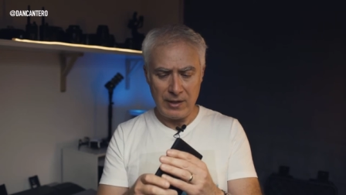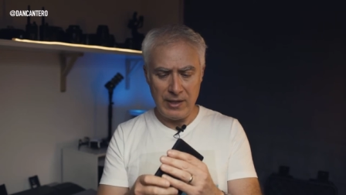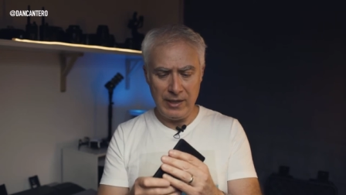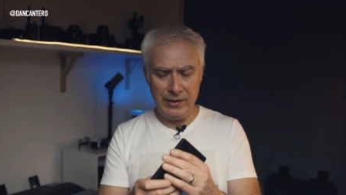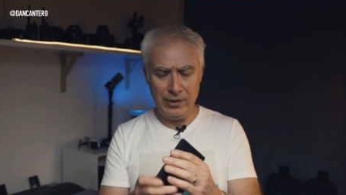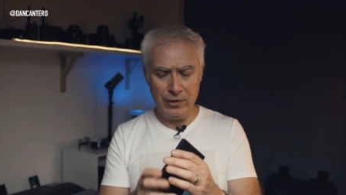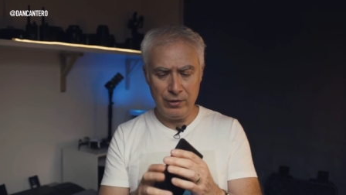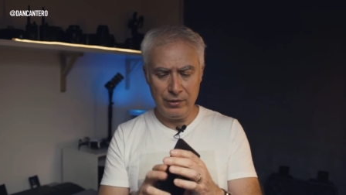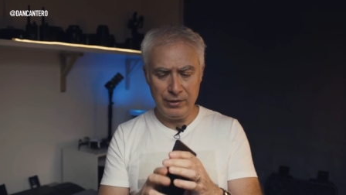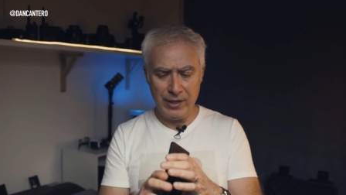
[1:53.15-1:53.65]

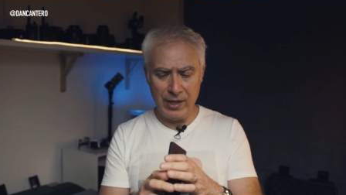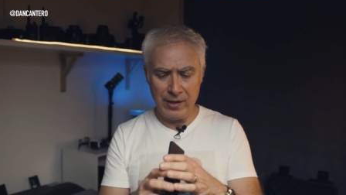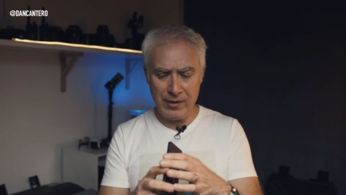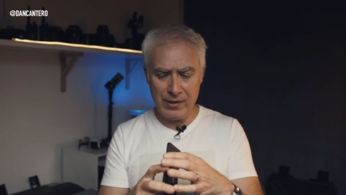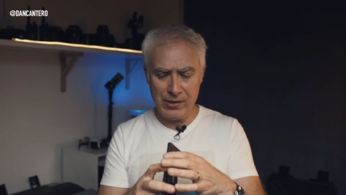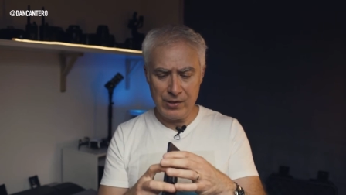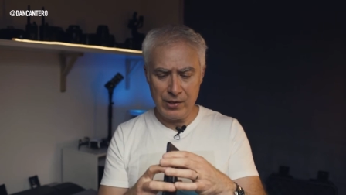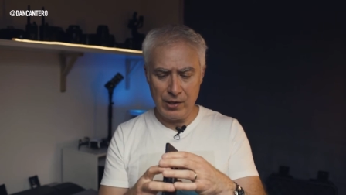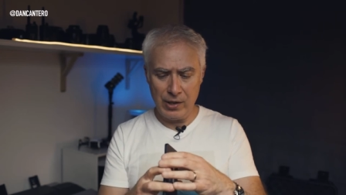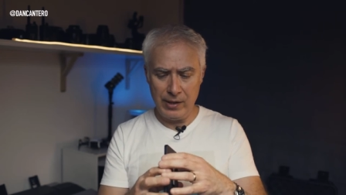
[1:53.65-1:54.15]
And then on the other
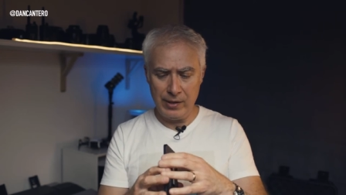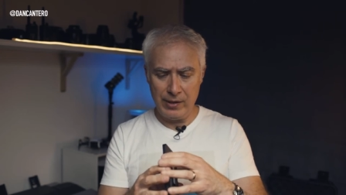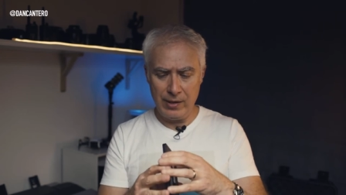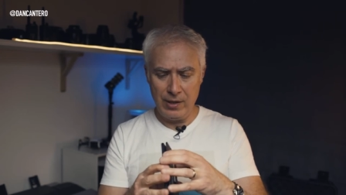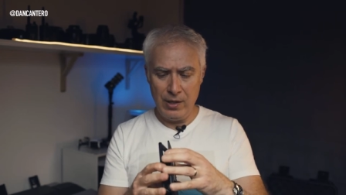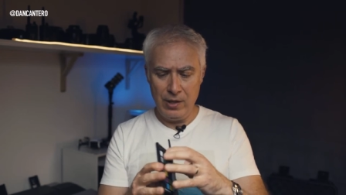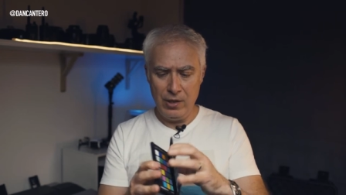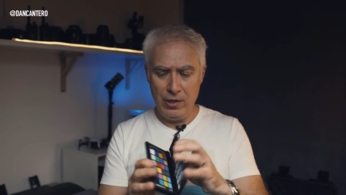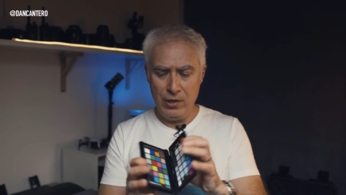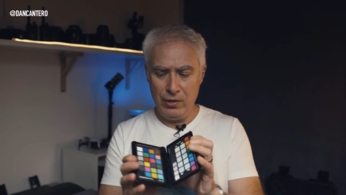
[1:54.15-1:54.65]
side,
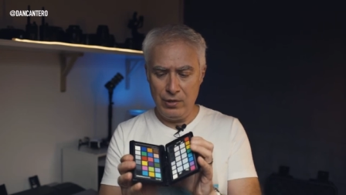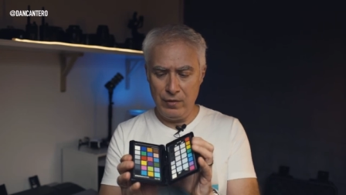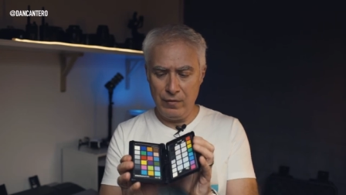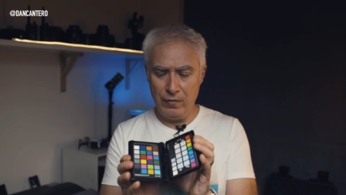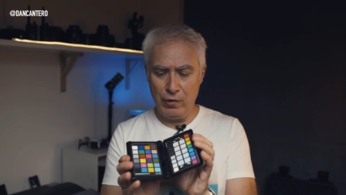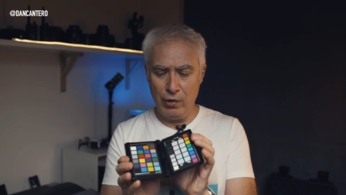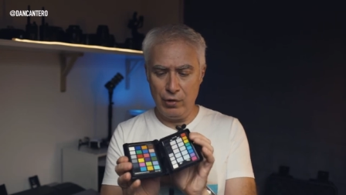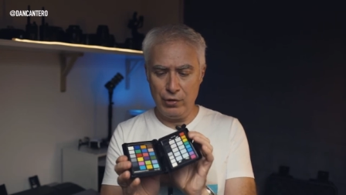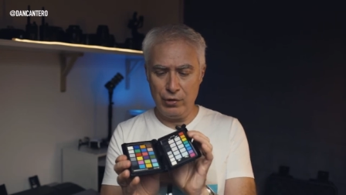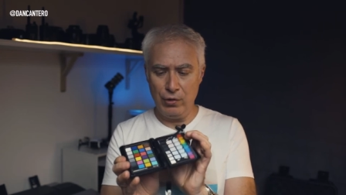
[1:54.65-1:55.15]
you've
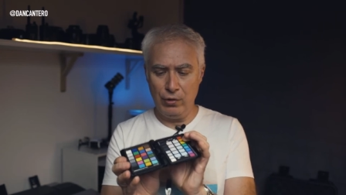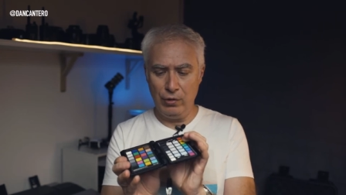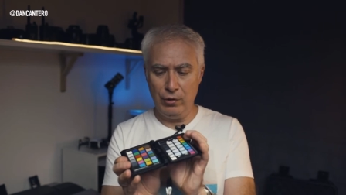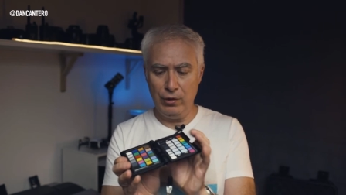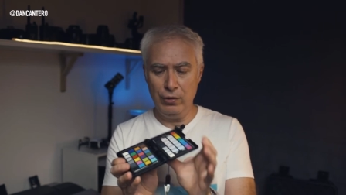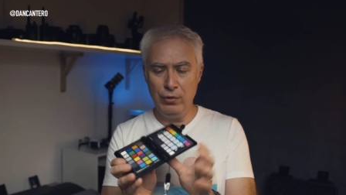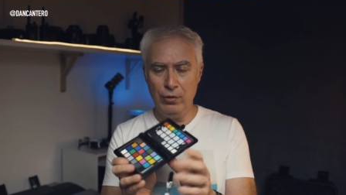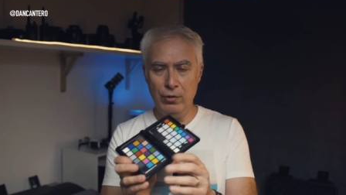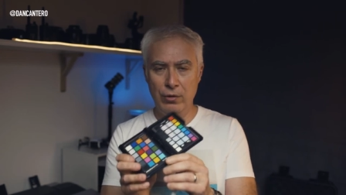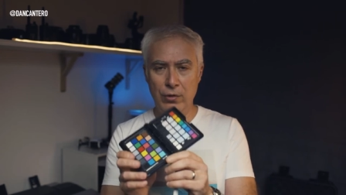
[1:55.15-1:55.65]
got your
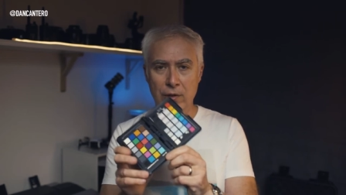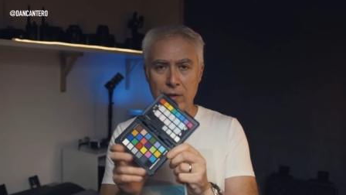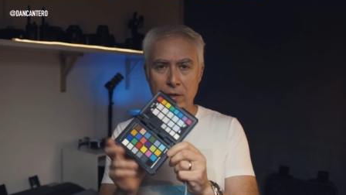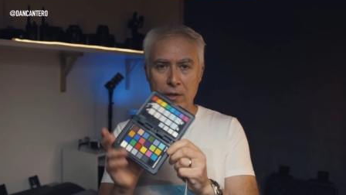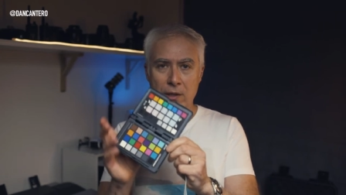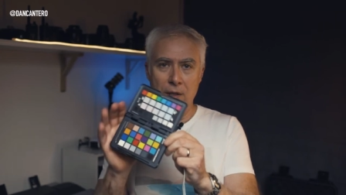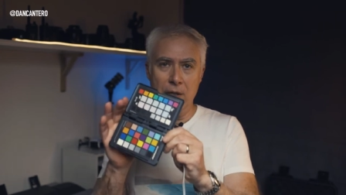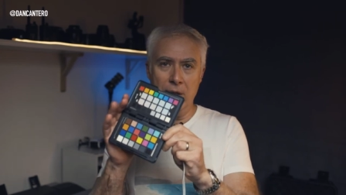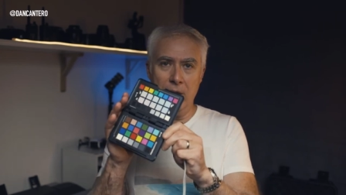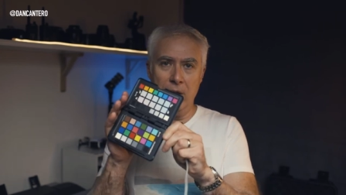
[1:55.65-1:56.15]
little
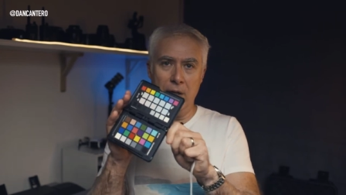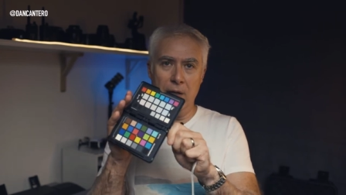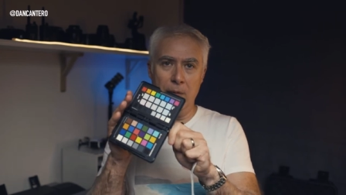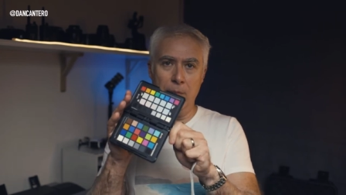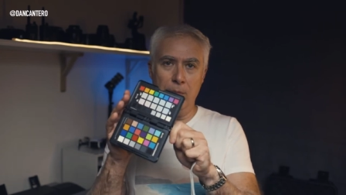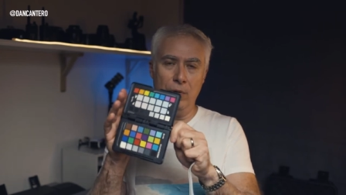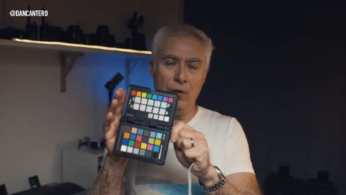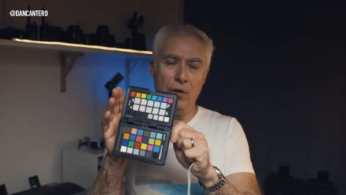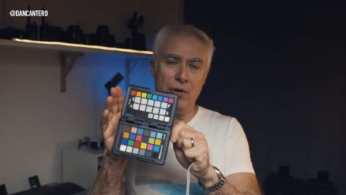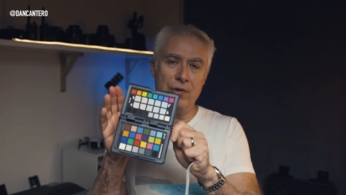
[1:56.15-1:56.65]
uh,
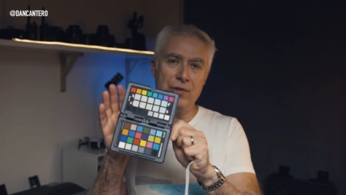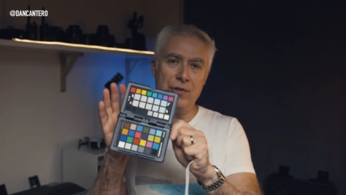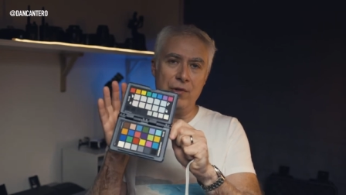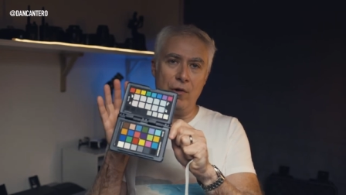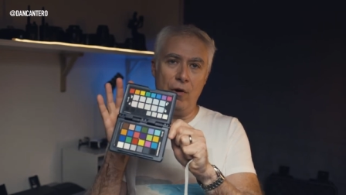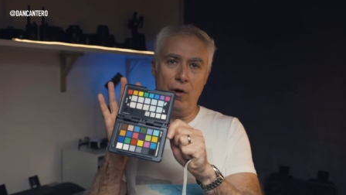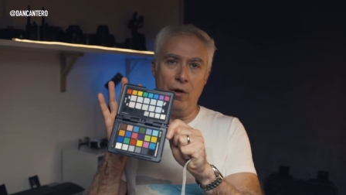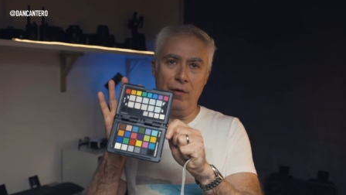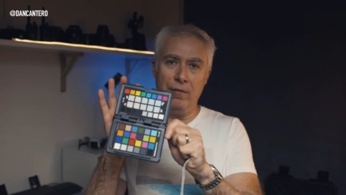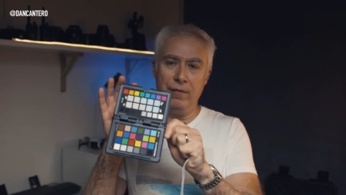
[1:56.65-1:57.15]
blocks
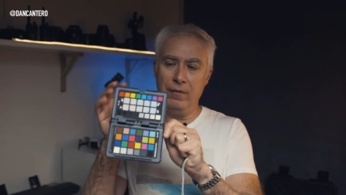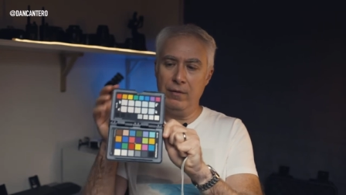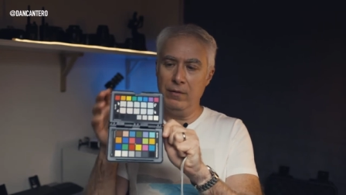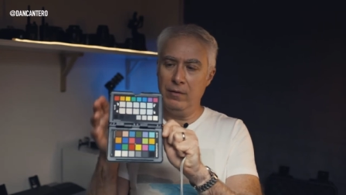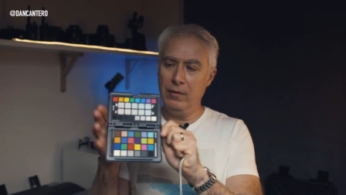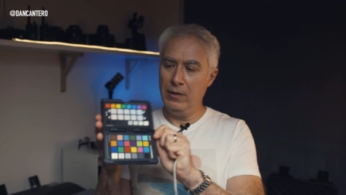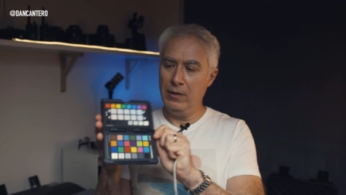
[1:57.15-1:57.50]
of